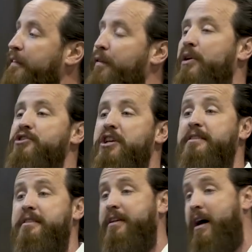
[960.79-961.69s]
before
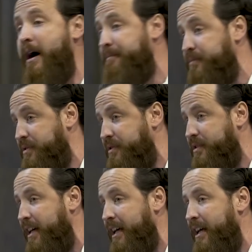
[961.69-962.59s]
Jesus comes,
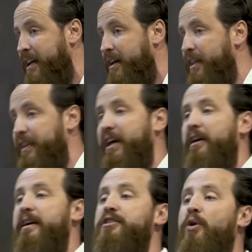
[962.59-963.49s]
that
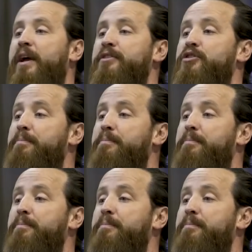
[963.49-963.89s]
there is going to